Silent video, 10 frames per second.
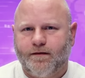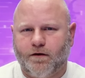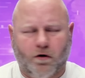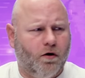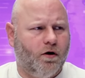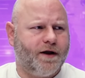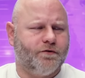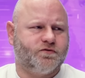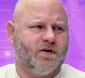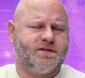And, oh, I
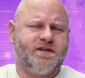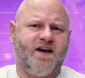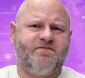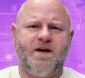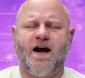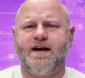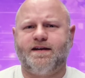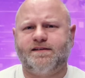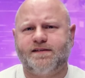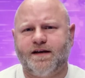don't trust the FBI,
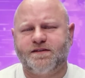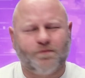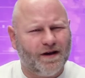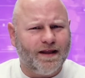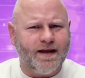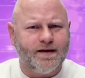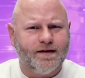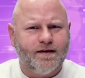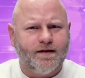he says. Really?